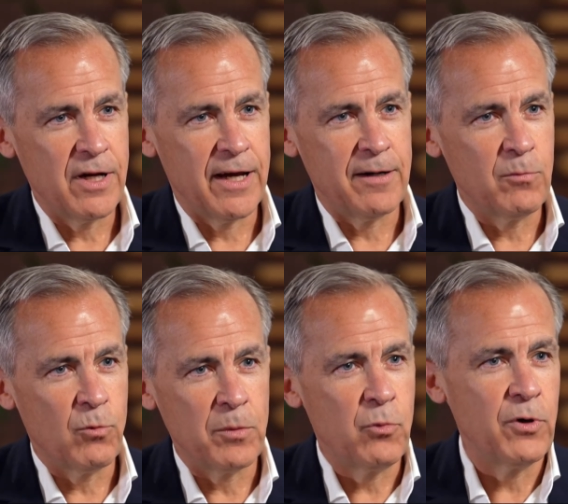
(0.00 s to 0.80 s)

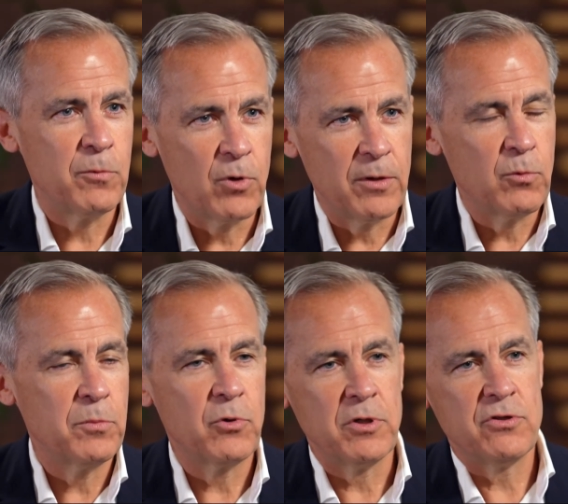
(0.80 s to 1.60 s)
Canada is stepping in to
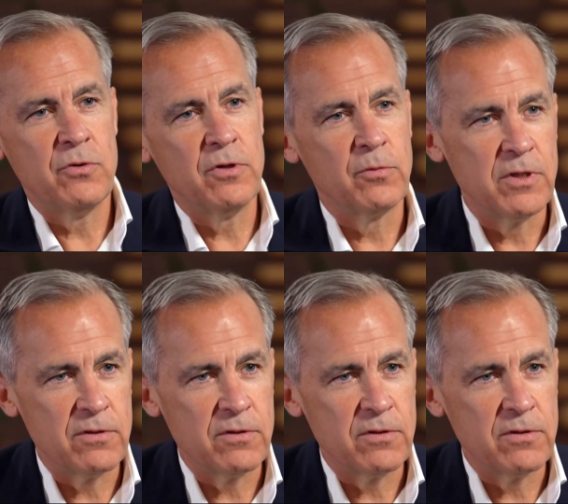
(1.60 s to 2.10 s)
fill the gap.